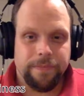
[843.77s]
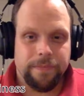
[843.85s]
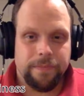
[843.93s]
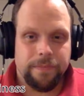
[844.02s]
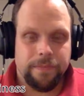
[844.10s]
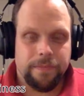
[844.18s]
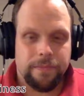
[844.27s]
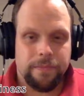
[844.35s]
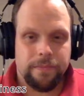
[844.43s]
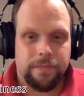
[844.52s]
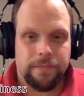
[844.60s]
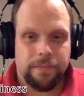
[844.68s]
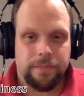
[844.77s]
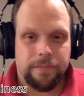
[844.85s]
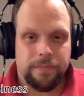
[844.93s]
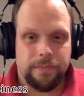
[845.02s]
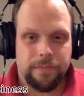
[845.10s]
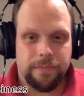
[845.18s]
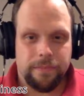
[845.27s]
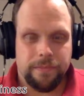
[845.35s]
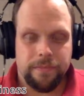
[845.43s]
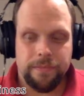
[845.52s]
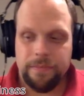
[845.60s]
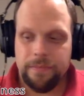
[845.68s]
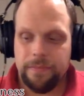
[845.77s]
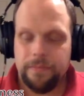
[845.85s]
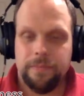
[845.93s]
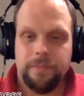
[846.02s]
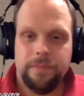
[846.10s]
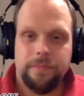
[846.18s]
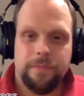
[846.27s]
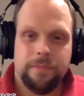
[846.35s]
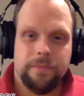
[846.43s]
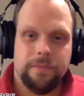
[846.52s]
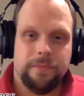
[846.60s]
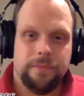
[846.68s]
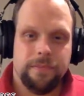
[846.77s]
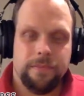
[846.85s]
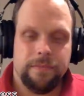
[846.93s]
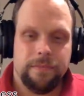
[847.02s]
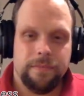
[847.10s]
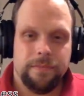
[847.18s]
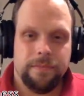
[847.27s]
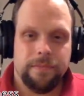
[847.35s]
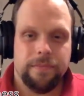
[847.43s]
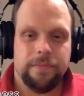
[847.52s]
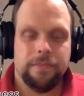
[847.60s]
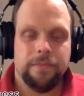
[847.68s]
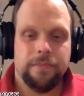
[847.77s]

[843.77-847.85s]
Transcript: No words are spoken by the person on screen.